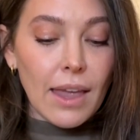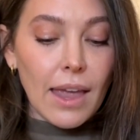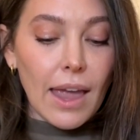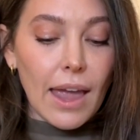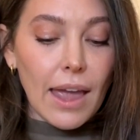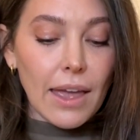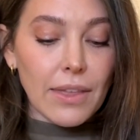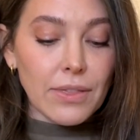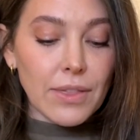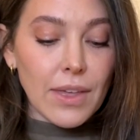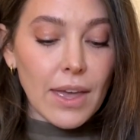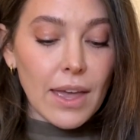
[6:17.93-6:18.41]

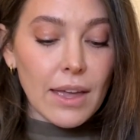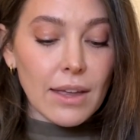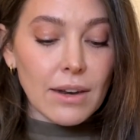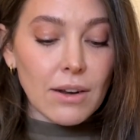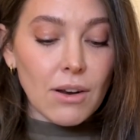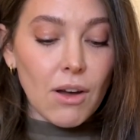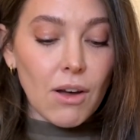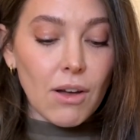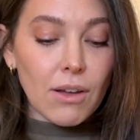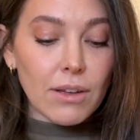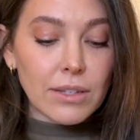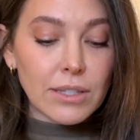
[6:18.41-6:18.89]
And then
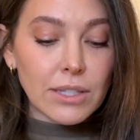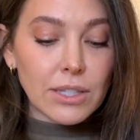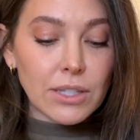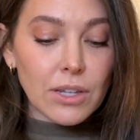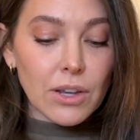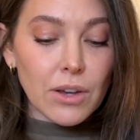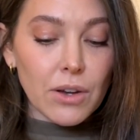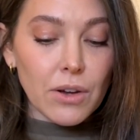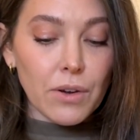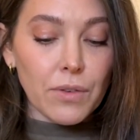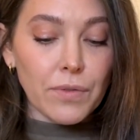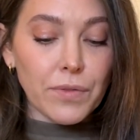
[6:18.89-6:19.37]

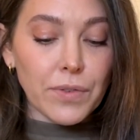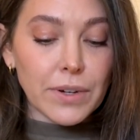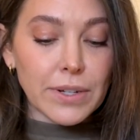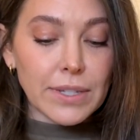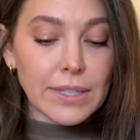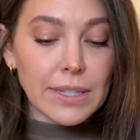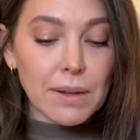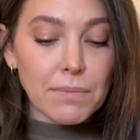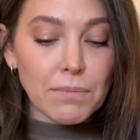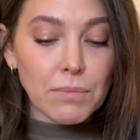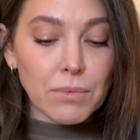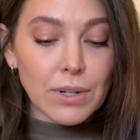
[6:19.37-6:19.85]
also, for
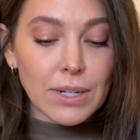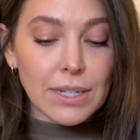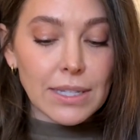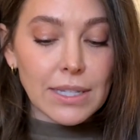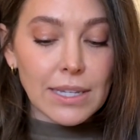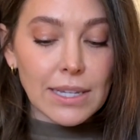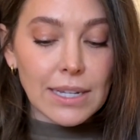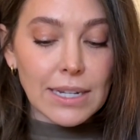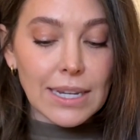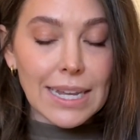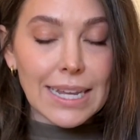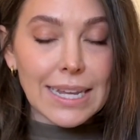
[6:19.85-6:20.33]
some
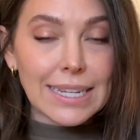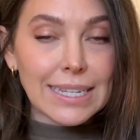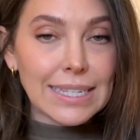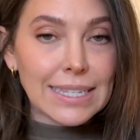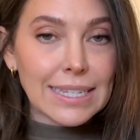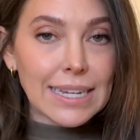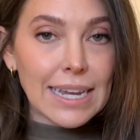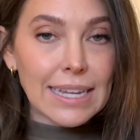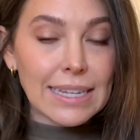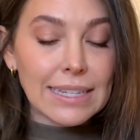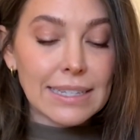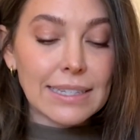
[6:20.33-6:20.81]
reason, it
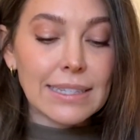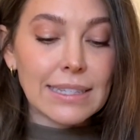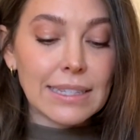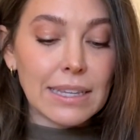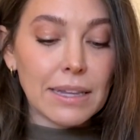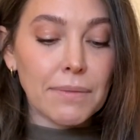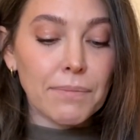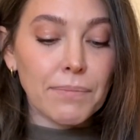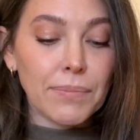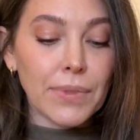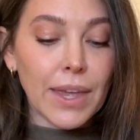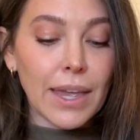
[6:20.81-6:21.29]
does
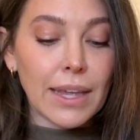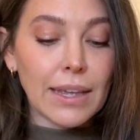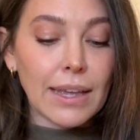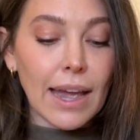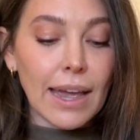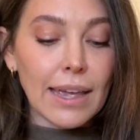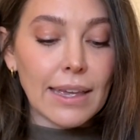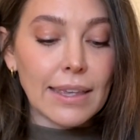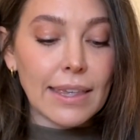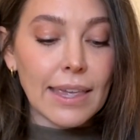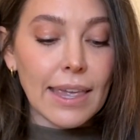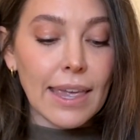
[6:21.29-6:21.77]
seem like
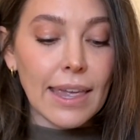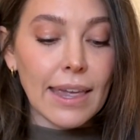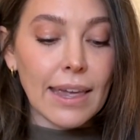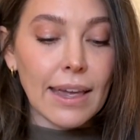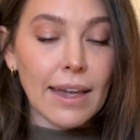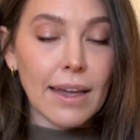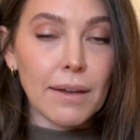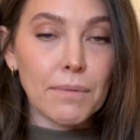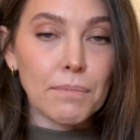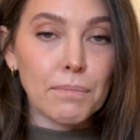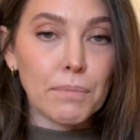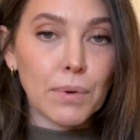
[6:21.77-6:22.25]
I
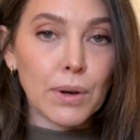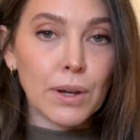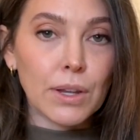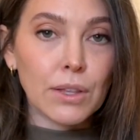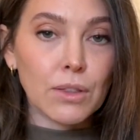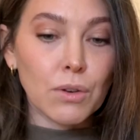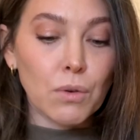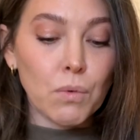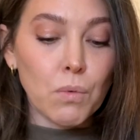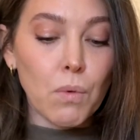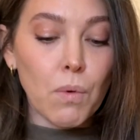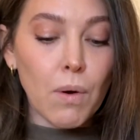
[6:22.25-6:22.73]
can't bring
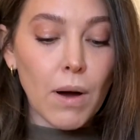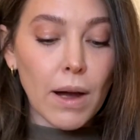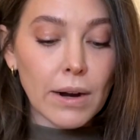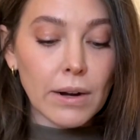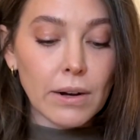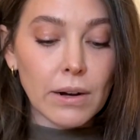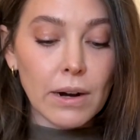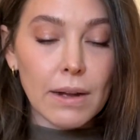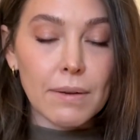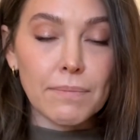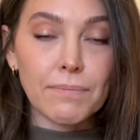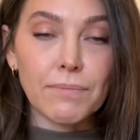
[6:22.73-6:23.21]
the
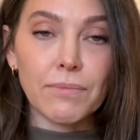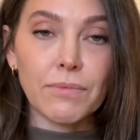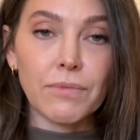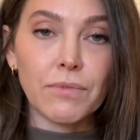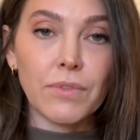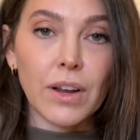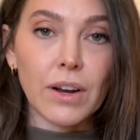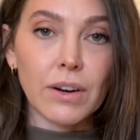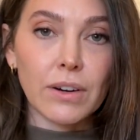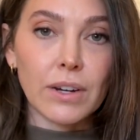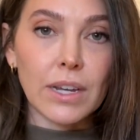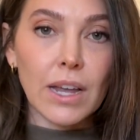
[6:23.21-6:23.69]
water up
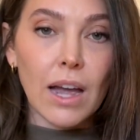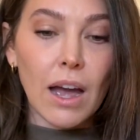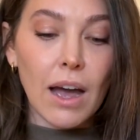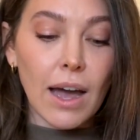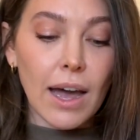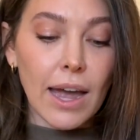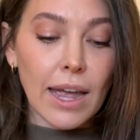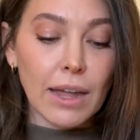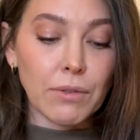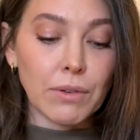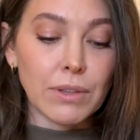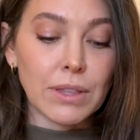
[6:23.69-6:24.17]
very
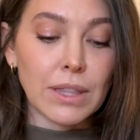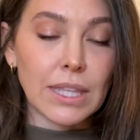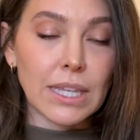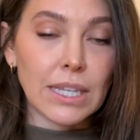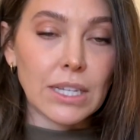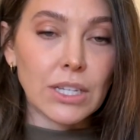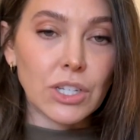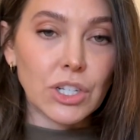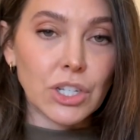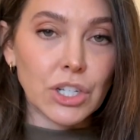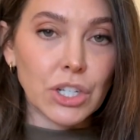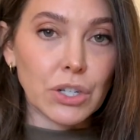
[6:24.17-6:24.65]
high with
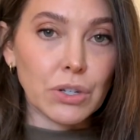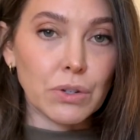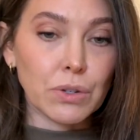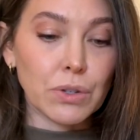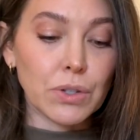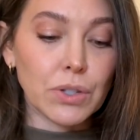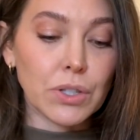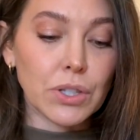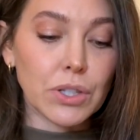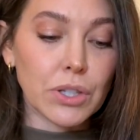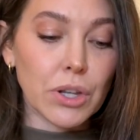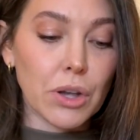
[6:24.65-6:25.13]
these
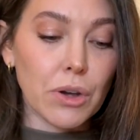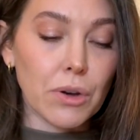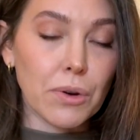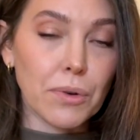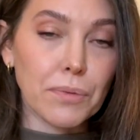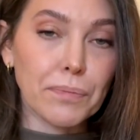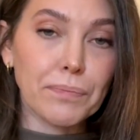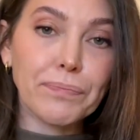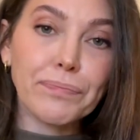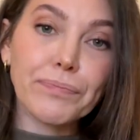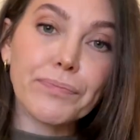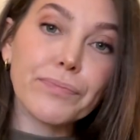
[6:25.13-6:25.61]
shoes.
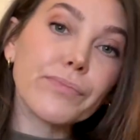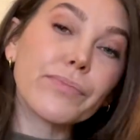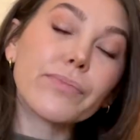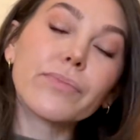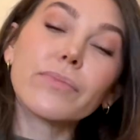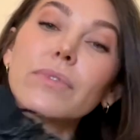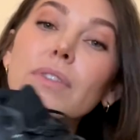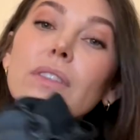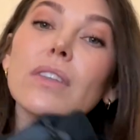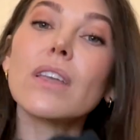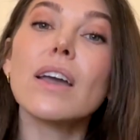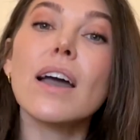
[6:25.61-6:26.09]
So
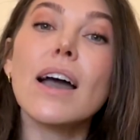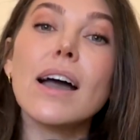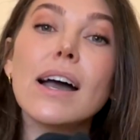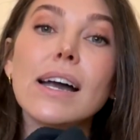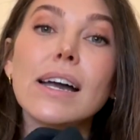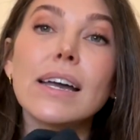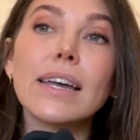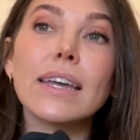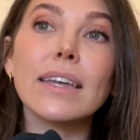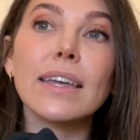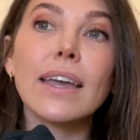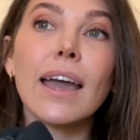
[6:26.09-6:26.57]

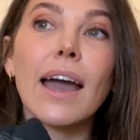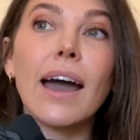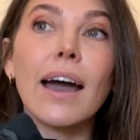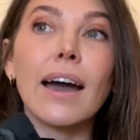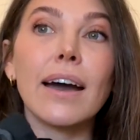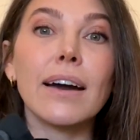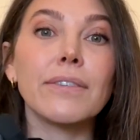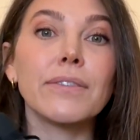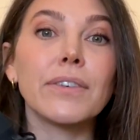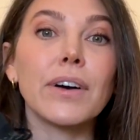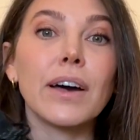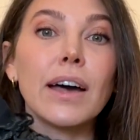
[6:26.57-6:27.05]
I
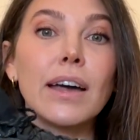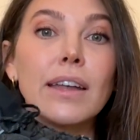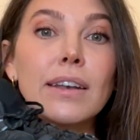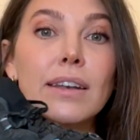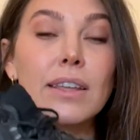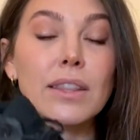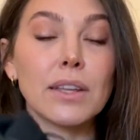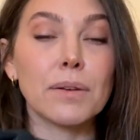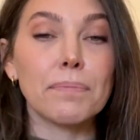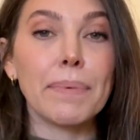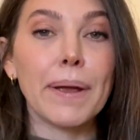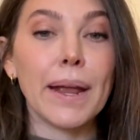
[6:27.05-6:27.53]
have
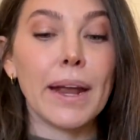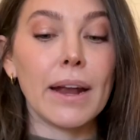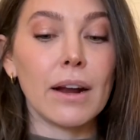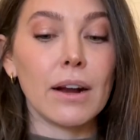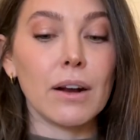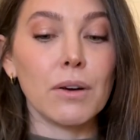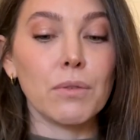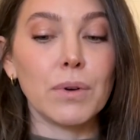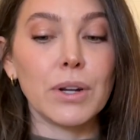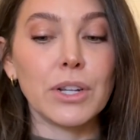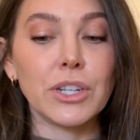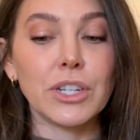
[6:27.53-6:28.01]
another
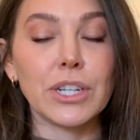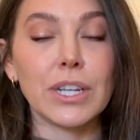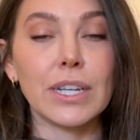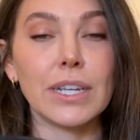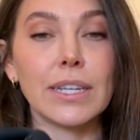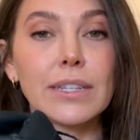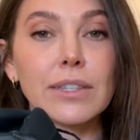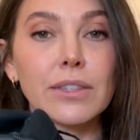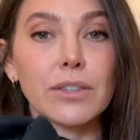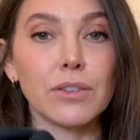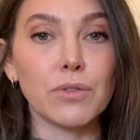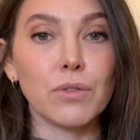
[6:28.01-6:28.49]
pair, which
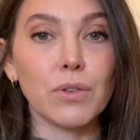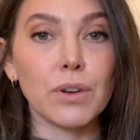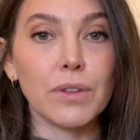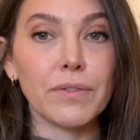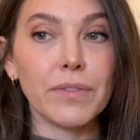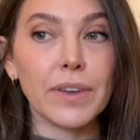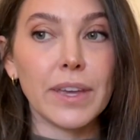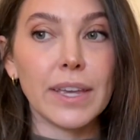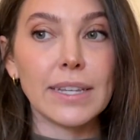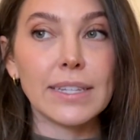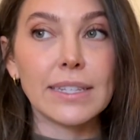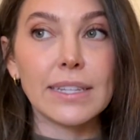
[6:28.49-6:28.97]
is the North
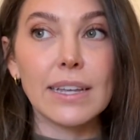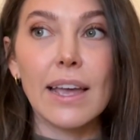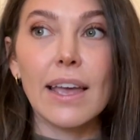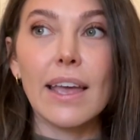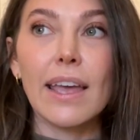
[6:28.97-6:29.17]
Face,